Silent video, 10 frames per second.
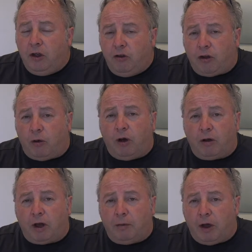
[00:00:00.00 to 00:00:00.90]
So
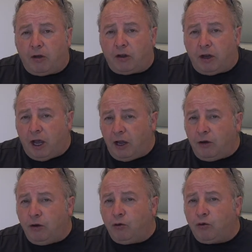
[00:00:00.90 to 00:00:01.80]
I'm going to be asking
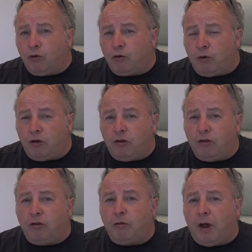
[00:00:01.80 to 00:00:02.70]
Hayden all sorts of
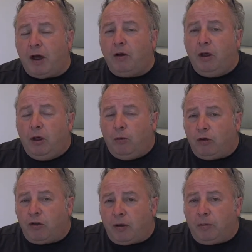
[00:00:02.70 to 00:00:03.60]
questions about
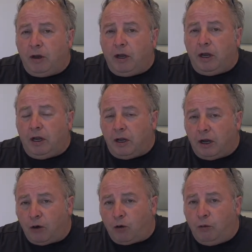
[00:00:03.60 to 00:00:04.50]
what's happening in the
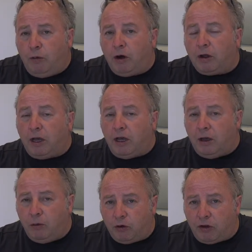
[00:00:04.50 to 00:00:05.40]
local
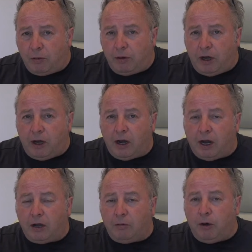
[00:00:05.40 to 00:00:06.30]
market, what's happening in the
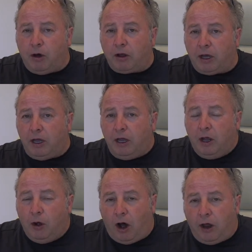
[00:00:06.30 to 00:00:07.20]
London market.
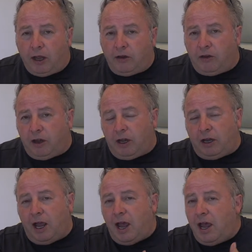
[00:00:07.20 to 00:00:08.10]
Are they
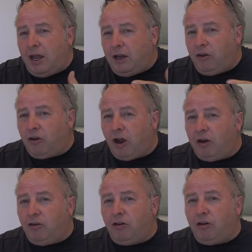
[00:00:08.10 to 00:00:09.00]
seeing any
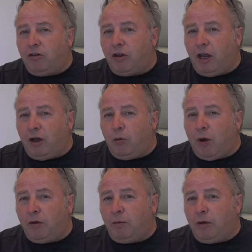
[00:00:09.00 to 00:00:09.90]
changes in the
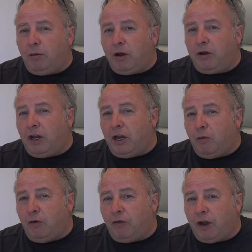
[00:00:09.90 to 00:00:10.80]
way people are
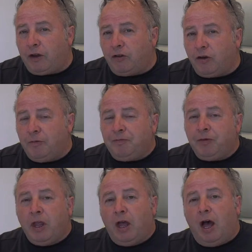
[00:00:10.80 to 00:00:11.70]
dealing with
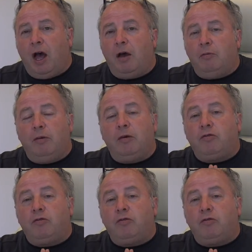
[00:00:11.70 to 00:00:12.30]
things?